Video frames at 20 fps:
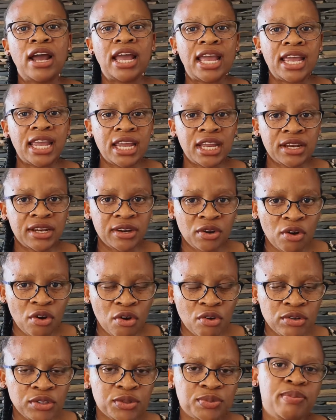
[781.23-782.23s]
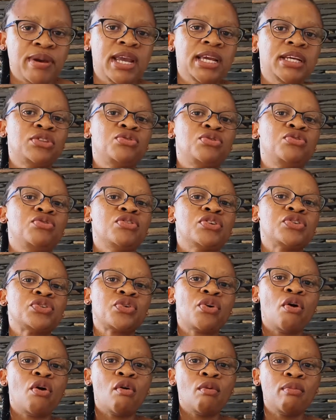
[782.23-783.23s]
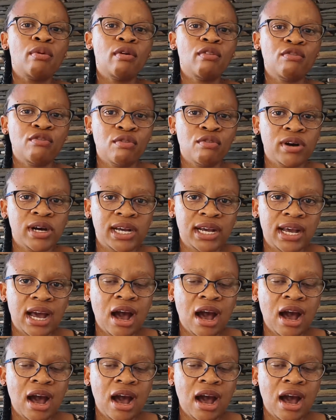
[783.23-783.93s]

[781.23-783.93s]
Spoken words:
it goes back to your scope of work.